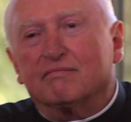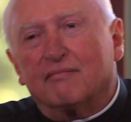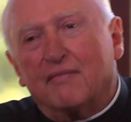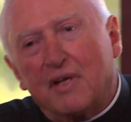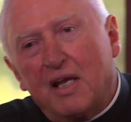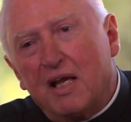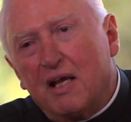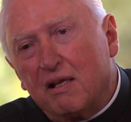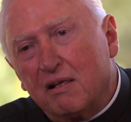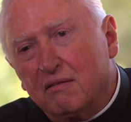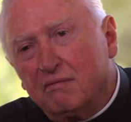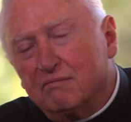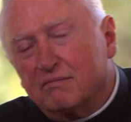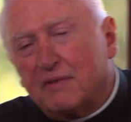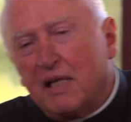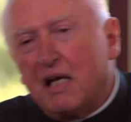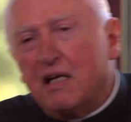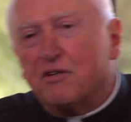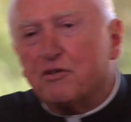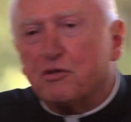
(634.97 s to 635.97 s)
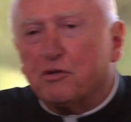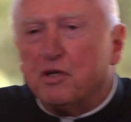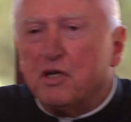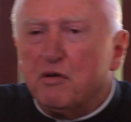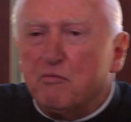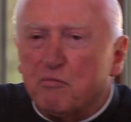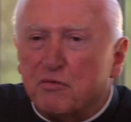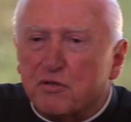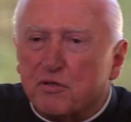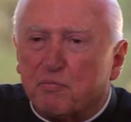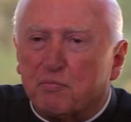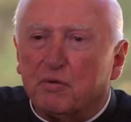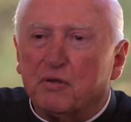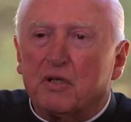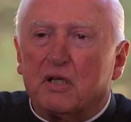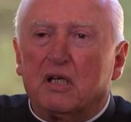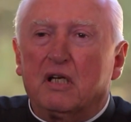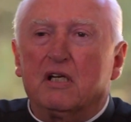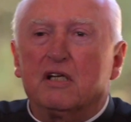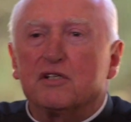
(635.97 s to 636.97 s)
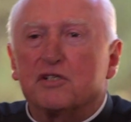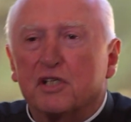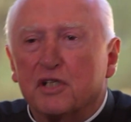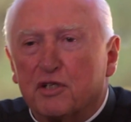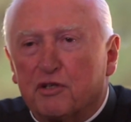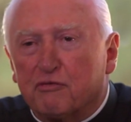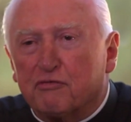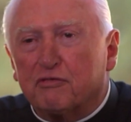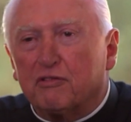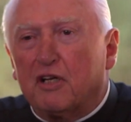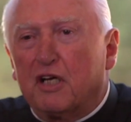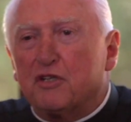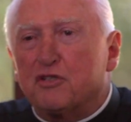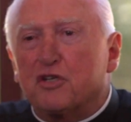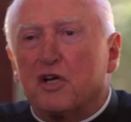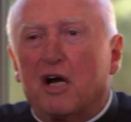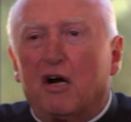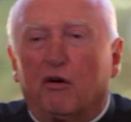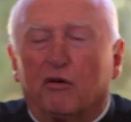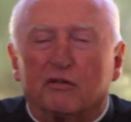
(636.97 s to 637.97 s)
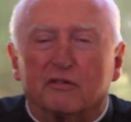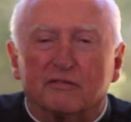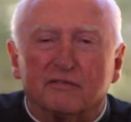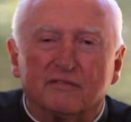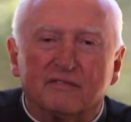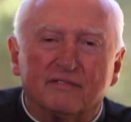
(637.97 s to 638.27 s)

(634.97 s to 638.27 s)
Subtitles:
yeah, that dream was pretty easy to flesh out.